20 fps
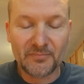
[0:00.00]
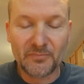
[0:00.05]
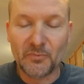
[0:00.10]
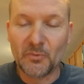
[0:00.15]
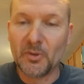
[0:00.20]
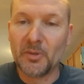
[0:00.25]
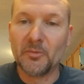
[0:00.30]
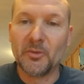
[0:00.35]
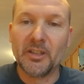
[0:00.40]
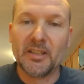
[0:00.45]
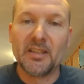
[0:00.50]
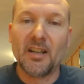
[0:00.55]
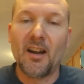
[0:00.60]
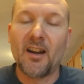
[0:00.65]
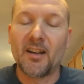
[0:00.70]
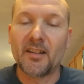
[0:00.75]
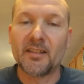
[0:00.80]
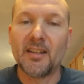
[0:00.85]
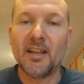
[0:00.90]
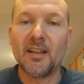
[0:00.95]
When we
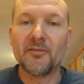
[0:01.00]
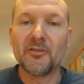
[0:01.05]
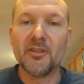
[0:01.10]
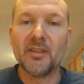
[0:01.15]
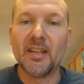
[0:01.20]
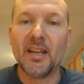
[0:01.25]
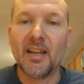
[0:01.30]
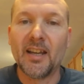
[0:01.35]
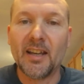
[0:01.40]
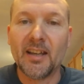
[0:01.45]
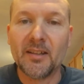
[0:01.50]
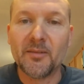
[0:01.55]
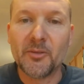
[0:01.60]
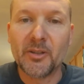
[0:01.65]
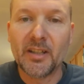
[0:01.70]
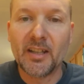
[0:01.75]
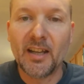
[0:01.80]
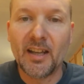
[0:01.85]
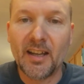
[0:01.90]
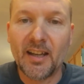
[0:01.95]
talked after that,
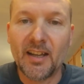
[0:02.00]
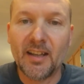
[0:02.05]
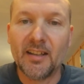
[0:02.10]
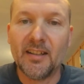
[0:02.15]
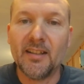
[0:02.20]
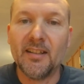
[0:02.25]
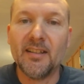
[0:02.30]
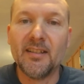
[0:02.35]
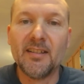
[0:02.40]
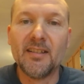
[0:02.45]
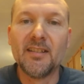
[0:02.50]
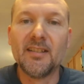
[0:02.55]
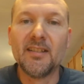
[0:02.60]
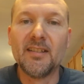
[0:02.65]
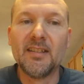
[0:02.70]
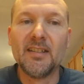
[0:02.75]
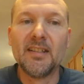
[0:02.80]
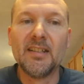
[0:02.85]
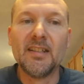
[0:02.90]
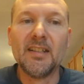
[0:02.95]
we had
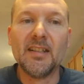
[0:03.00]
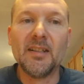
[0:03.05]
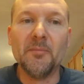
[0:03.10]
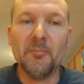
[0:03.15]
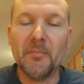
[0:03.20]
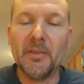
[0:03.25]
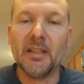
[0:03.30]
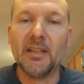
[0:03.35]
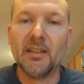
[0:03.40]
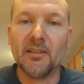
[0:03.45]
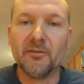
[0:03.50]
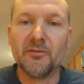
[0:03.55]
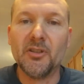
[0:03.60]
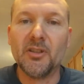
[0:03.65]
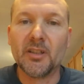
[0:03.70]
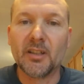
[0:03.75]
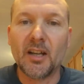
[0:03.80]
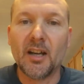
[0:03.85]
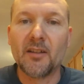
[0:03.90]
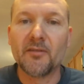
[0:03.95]

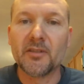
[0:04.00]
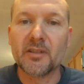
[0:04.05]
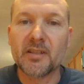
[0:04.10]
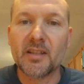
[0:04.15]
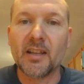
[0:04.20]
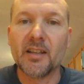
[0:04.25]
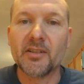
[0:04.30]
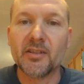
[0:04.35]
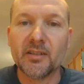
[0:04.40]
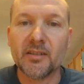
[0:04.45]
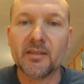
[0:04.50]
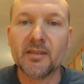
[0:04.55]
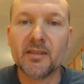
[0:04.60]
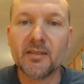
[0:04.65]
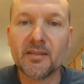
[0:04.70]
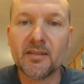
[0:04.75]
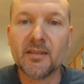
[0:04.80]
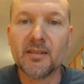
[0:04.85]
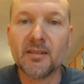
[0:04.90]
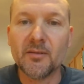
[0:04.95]
meaningful
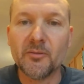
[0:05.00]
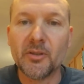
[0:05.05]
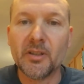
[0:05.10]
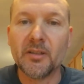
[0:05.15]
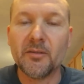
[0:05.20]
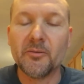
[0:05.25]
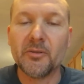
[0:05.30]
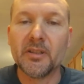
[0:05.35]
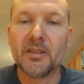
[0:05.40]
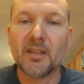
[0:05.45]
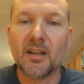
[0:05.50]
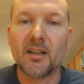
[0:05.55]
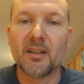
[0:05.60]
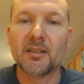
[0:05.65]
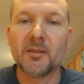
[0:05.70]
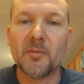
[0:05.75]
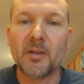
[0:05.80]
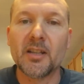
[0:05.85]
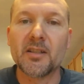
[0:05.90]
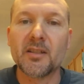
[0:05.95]
conversations. We
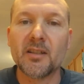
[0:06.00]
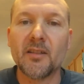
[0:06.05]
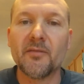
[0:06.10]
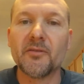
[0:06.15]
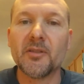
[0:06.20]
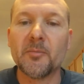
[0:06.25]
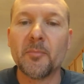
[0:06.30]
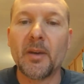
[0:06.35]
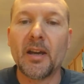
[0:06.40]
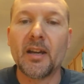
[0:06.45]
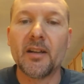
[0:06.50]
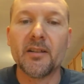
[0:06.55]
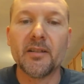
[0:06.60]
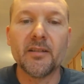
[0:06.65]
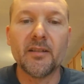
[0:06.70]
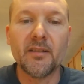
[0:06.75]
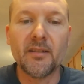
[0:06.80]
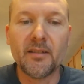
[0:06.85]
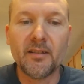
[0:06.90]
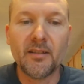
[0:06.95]
talked about stuff that
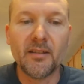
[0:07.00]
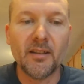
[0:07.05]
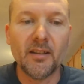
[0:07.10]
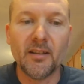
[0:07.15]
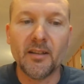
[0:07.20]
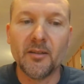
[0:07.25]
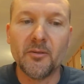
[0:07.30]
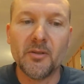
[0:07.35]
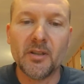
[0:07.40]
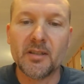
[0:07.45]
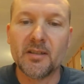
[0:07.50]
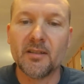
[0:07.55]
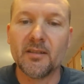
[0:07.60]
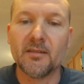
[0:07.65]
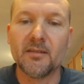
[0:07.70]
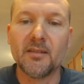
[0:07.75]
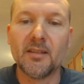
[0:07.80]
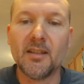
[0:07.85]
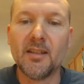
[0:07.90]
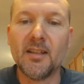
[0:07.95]
mattered. It wasn't
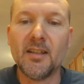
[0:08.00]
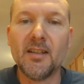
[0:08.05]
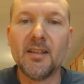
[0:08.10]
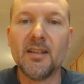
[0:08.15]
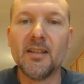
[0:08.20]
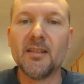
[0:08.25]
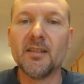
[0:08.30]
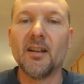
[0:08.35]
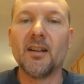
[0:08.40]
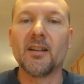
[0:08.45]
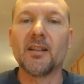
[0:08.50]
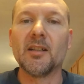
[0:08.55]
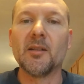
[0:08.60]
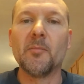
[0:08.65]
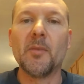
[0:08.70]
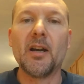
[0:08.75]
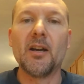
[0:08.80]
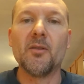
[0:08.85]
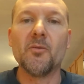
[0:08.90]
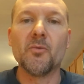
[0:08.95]
talking
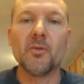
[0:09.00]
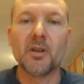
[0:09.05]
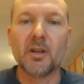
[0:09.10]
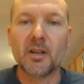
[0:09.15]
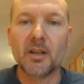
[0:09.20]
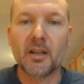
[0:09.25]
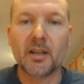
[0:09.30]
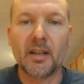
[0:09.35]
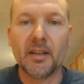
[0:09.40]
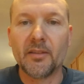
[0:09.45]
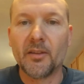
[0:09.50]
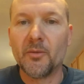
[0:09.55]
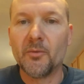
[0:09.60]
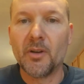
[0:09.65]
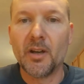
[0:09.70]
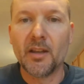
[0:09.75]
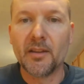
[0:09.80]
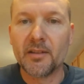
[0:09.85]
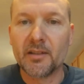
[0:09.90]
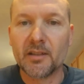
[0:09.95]
about work and the
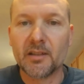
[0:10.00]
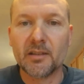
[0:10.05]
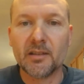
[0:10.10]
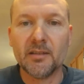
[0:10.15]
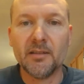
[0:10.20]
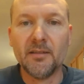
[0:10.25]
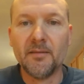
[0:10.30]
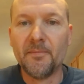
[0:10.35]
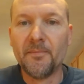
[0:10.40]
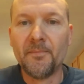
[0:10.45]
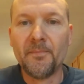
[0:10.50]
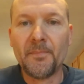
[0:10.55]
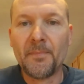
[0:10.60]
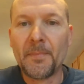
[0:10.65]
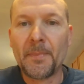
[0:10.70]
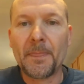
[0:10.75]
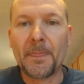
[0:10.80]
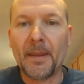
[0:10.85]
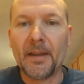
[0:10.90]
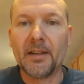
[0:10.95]
weather
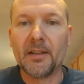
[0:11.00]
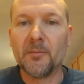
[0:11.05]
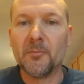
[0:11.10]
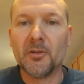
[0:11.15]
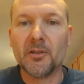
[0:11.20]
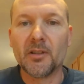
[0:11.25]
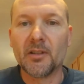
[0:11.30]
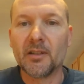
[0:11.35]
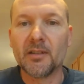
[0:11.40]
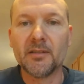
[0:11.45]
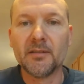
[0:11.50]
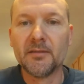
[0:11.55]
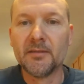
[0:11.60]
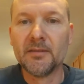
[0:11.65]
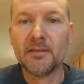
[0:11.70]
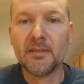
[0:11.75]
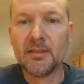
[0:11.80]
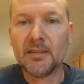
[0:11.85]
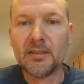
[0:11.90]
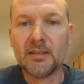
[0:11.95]
anymore.
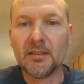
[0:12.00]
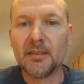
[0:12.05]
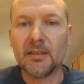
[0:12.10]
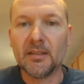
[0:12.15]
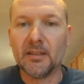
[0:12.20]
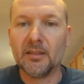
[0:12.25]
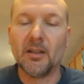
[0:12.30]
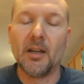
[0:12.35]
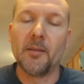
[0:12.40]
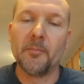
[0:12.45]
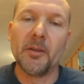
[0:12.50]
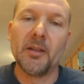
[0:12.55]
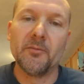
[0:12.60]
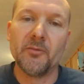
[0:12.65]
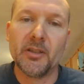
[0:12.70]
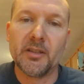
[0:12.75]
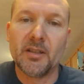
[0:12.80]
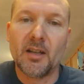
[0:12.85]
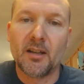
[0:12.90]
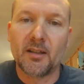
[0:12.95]

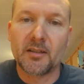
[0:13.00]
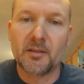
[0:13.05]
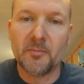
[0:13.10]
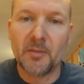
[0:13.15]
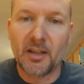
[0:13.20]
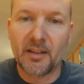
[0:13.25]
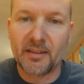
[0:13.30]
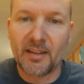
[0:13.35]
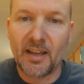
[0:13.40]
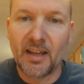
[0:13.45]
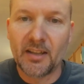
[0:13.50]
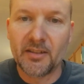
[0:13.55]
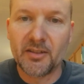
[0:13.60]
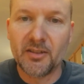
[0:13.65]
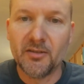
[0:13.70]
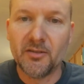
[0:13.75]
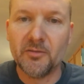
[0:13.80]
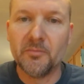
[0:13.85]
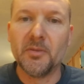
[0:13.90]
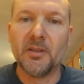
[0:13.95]
We talked about that
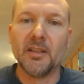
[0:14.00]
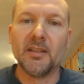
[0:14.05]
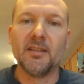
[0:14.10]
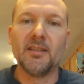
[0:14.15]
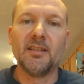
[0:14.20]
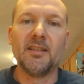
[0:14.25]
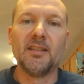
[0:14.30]
too, but